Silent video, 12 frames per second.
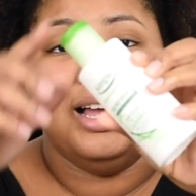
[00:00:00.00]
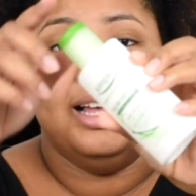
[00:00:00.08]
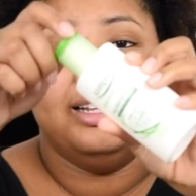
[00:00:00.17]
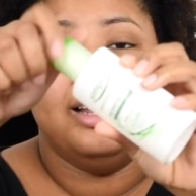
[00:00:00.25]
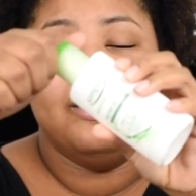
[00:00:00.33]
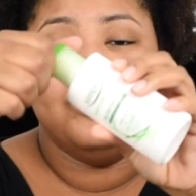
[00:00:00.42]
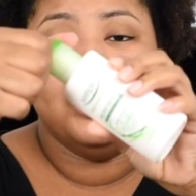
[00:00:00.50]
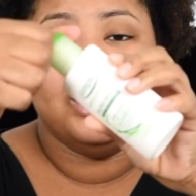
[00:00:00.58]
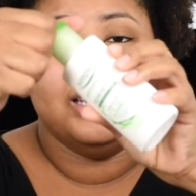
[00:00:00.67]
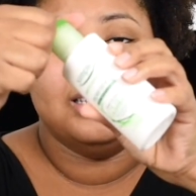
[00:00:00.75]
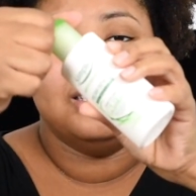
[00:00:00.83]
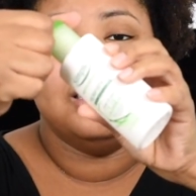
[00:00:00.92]
I love the
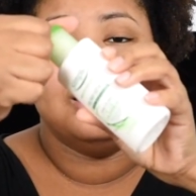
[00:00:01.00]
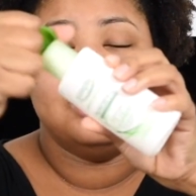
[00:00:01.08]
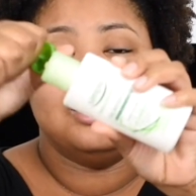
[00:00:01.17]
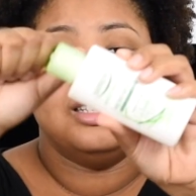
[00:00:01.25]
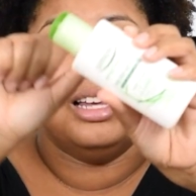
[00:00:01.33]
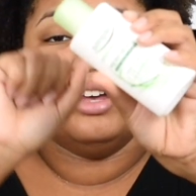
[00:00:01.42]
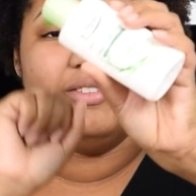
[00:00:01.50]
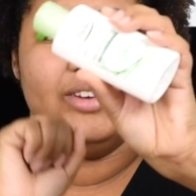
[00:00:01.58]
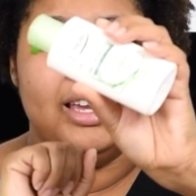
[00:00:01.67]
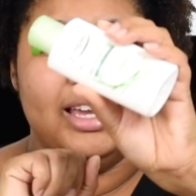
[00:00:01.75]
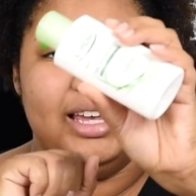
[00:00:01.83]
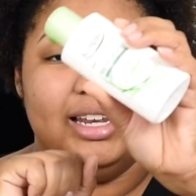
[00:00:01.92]
consistency of
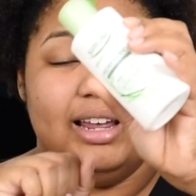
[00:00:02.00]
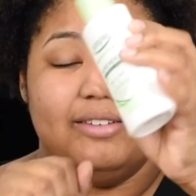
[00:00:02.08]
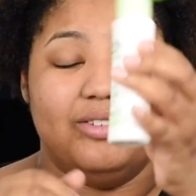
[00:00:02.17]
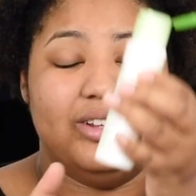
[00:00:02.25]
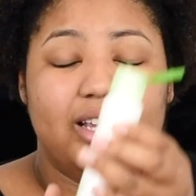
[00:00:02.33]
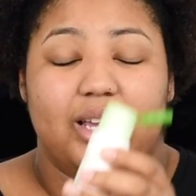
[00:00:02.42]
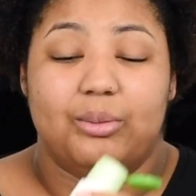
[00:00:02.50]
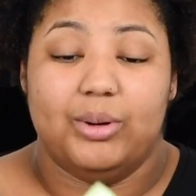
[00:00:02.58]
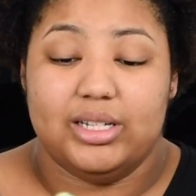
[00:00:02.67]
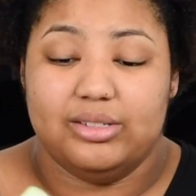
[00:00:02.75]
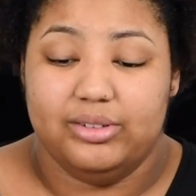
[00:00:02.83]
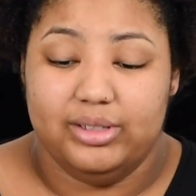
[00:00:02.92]
it, and I feel like it
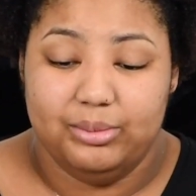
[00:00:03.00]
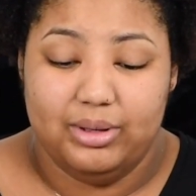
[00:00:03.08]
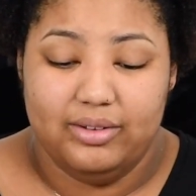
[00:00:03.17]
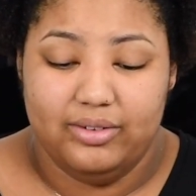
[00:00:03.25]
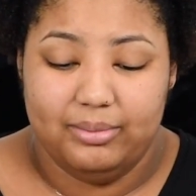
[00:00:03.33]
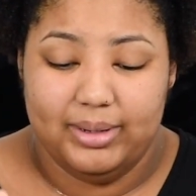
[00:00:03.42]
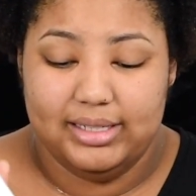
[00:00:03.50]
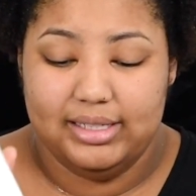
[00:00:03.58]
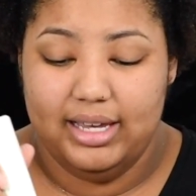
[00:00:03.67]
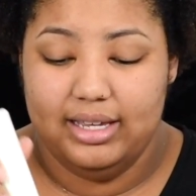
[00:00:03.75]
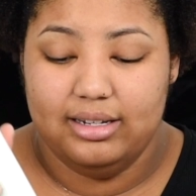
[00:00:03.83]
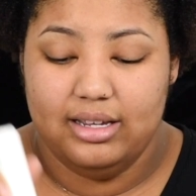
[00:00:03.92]
works really well for my
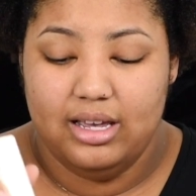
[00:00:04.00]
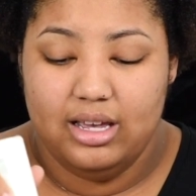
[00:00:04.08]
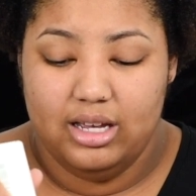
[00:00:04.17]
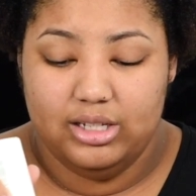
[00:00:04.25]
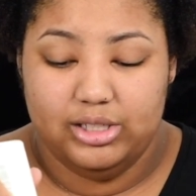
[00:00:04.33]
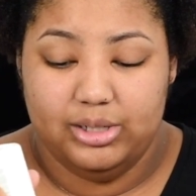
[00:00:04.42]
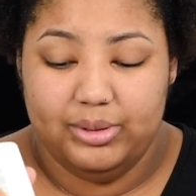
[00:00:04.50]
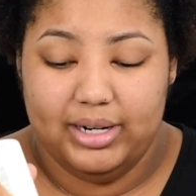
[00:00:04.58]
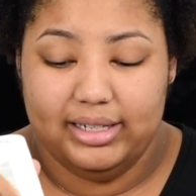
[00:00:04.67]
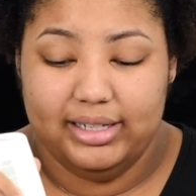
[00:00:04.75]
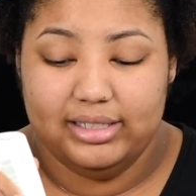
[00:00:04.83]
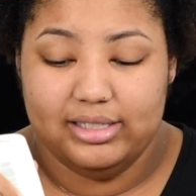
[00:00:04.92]
skin. So what
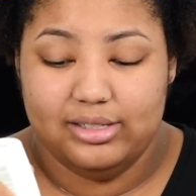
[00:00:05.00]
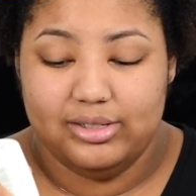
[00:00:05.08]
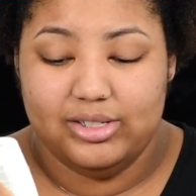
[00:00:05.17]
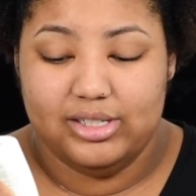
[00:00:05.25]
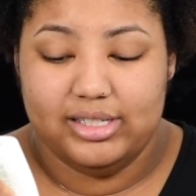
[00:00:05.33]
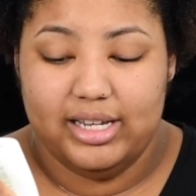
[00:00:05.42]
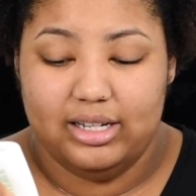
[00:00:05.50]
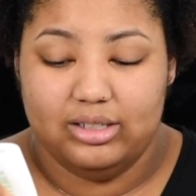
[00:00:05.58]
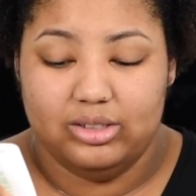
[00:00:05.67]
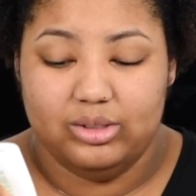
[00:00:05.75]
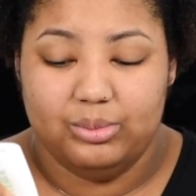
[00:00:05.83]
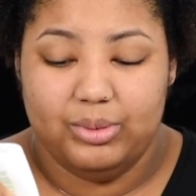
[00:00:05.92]
I like to do is just take a
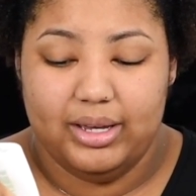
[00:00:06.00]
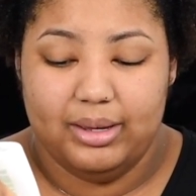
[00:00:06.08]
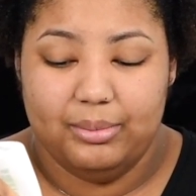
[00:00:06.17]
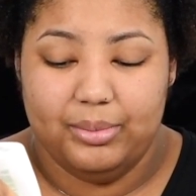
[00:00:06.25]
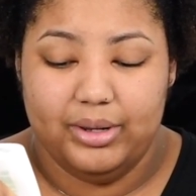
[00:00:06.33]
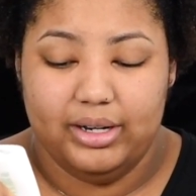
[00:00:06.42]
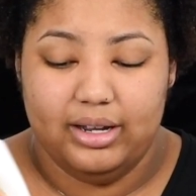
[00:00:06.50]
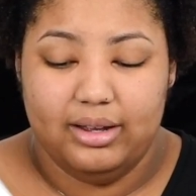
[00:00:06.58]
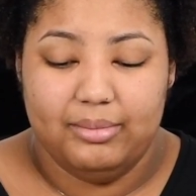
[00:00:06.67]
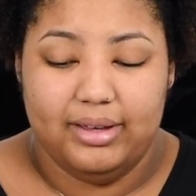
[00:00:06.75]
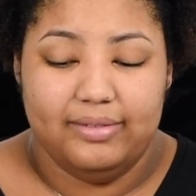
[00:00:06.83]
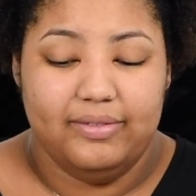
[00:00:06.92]
little bit and put it
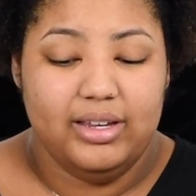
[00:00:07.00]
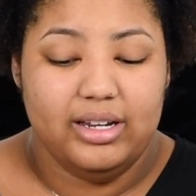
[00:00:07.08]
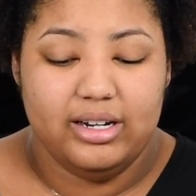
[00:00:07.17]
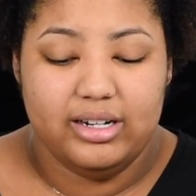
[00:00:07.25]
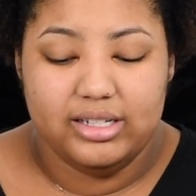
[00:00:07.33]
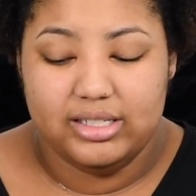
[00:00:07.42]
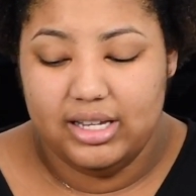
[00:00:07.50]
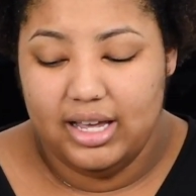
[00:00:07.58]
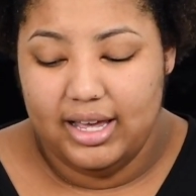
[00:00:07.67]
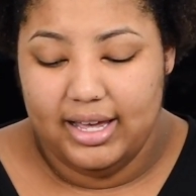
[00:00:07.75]
on my fingers.